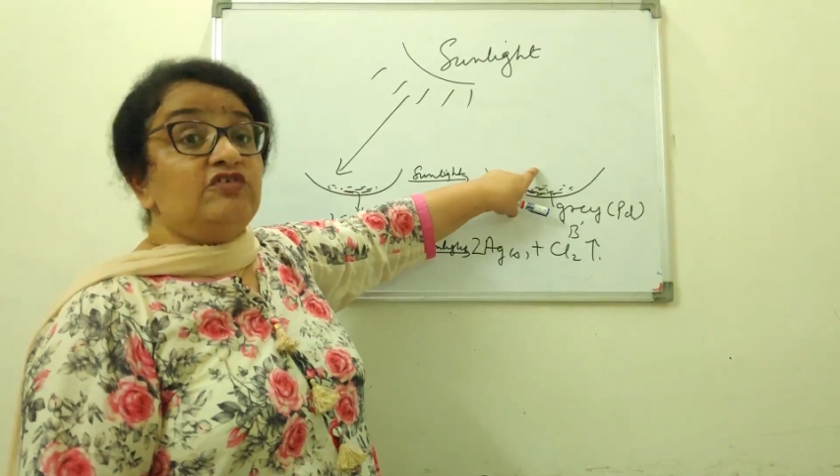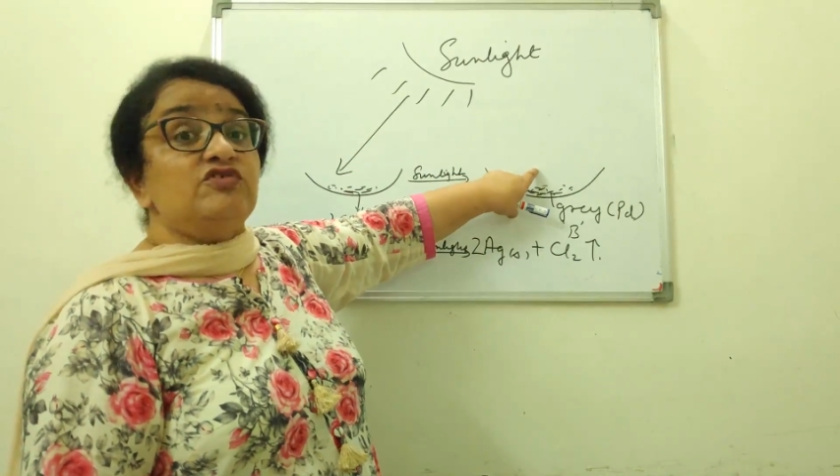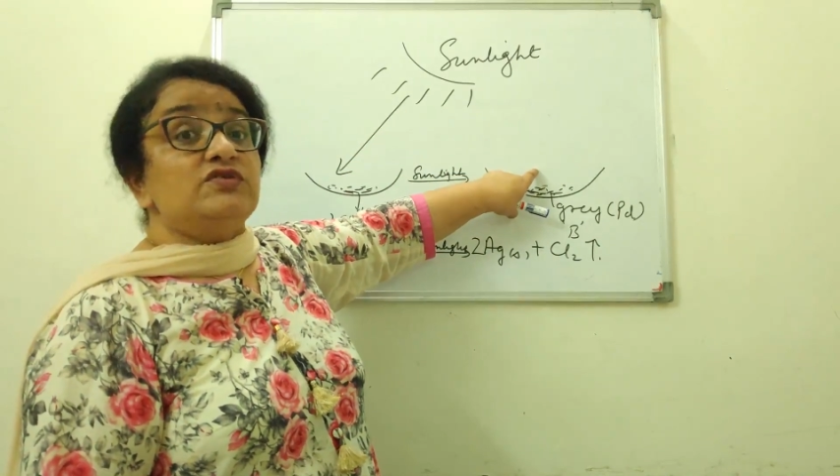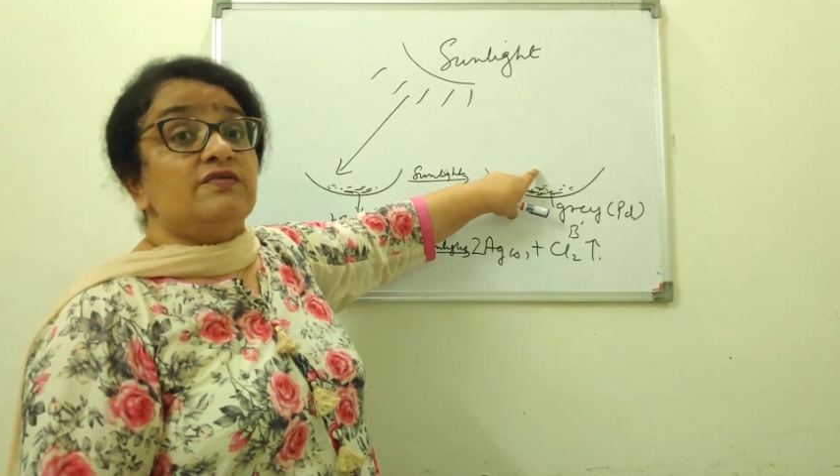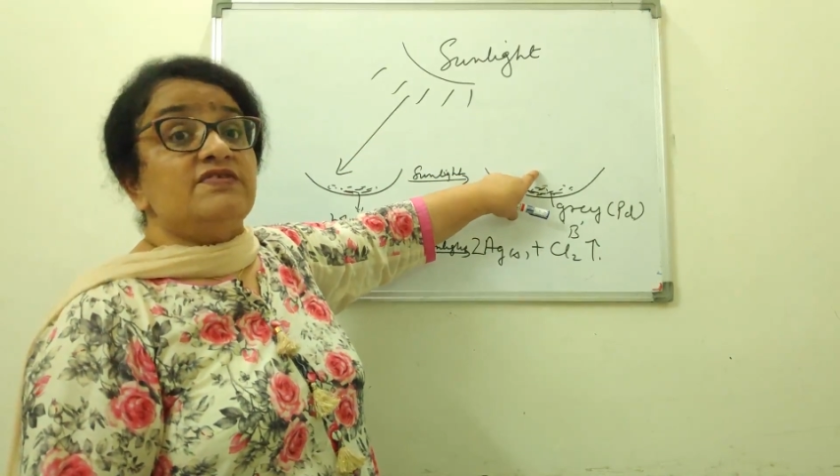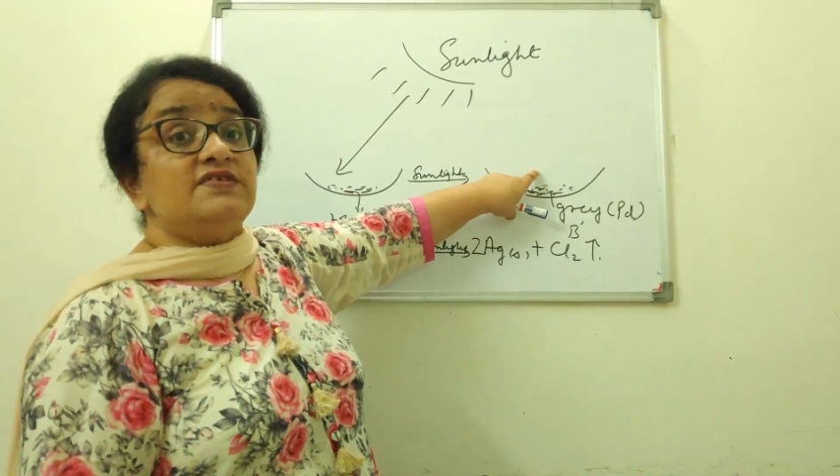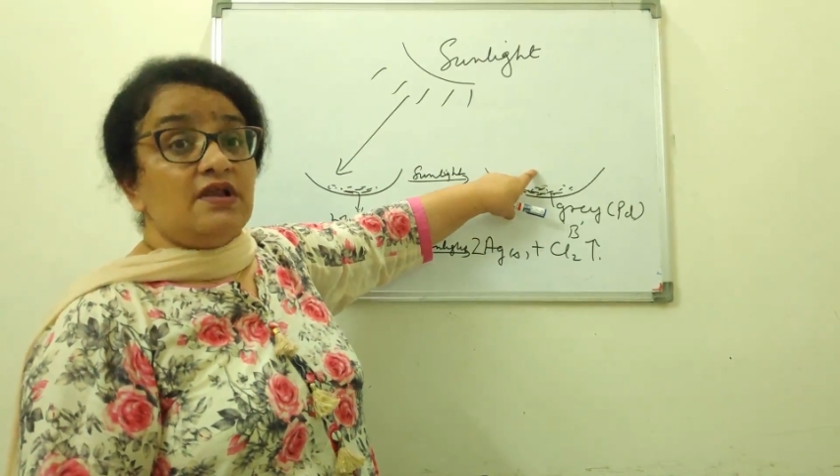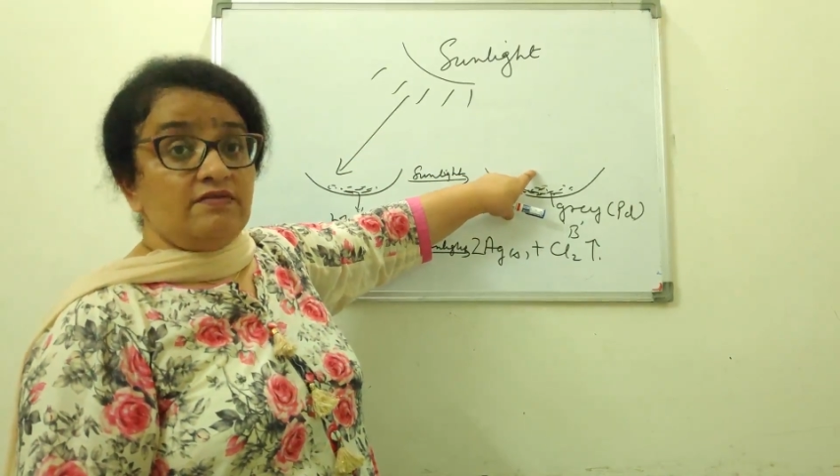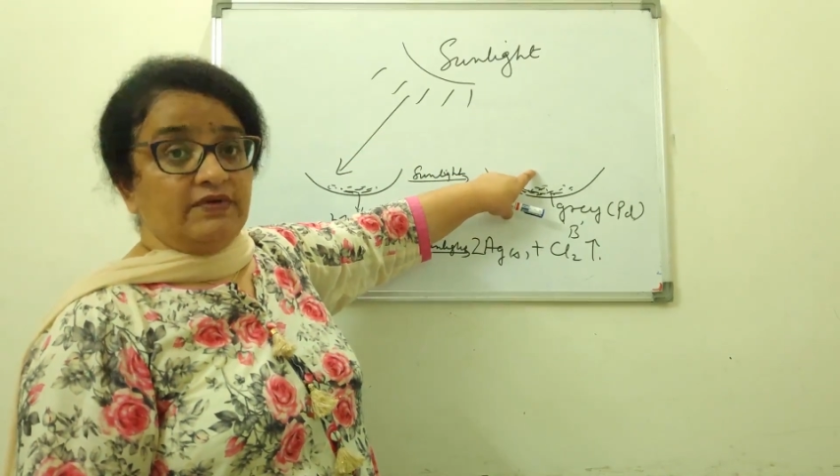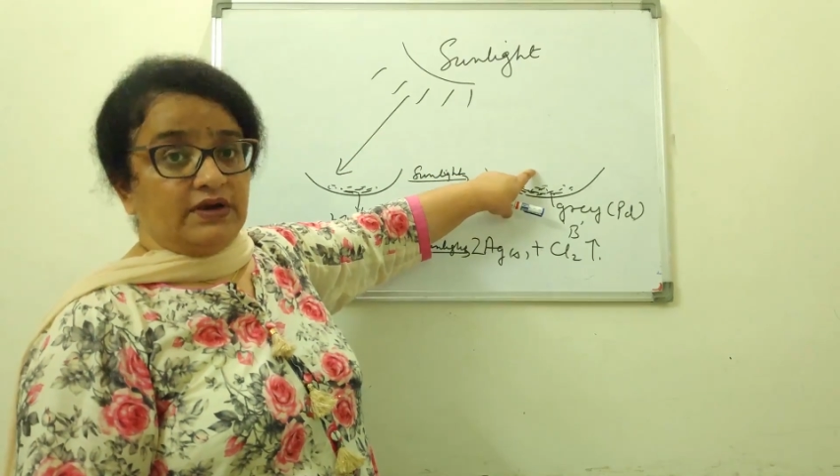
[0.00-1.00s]
which is of
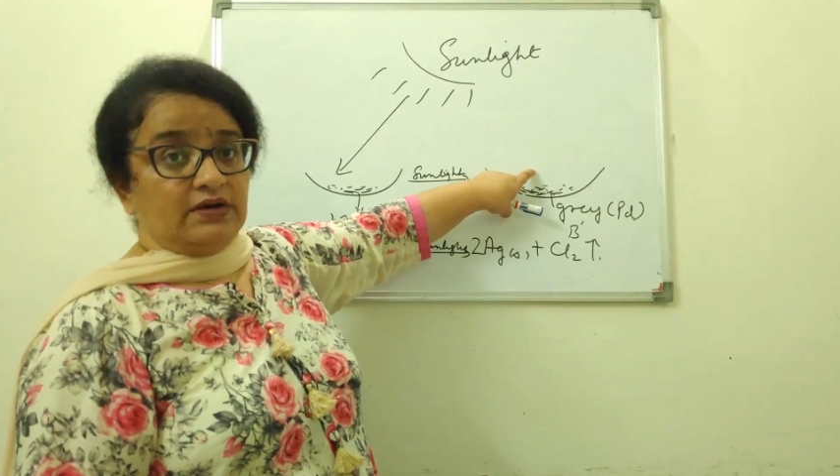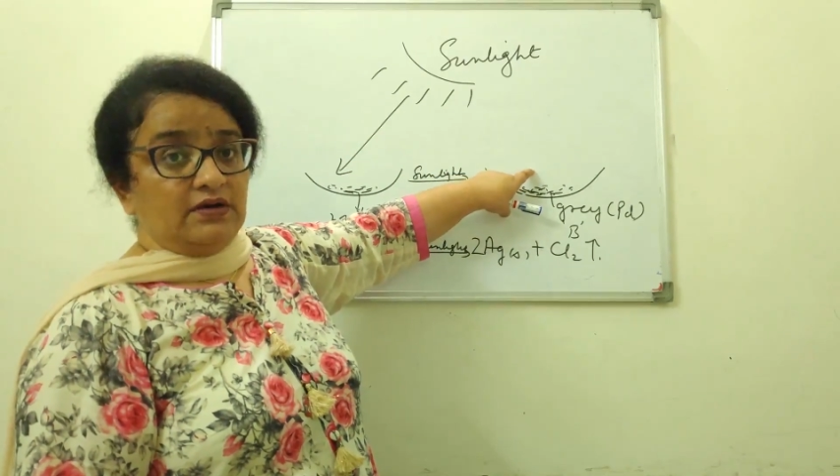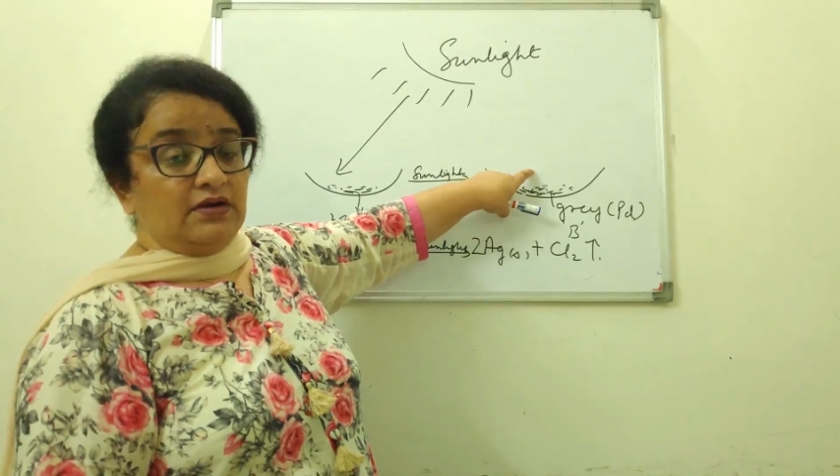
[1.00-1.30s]
silver,